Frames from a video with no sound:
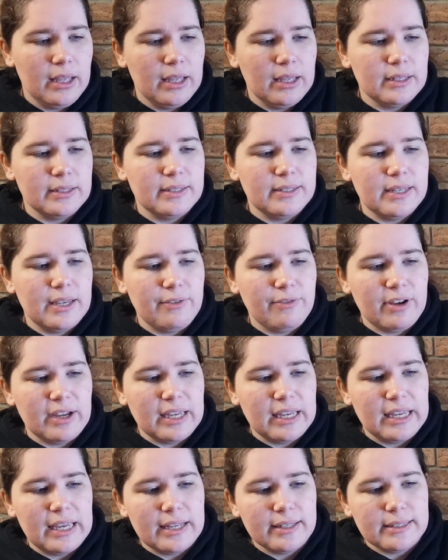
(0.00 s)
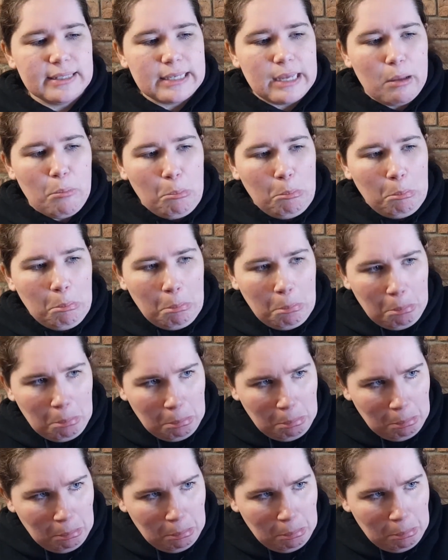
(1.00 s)
and see if I can get some.
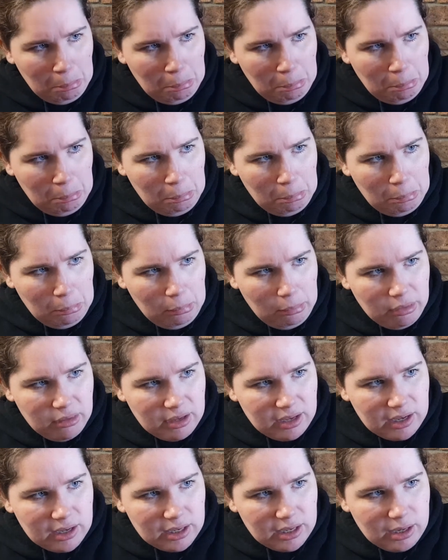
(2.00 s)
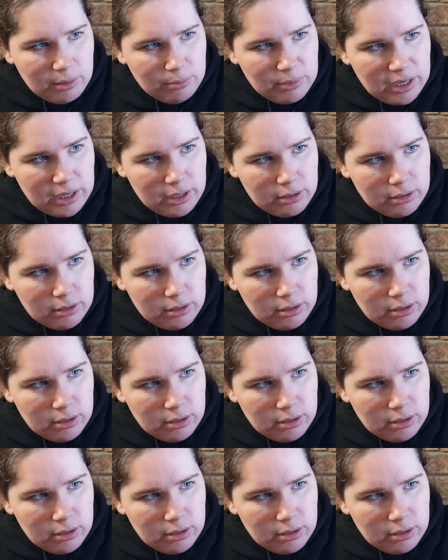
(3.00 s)
Is it going to come out?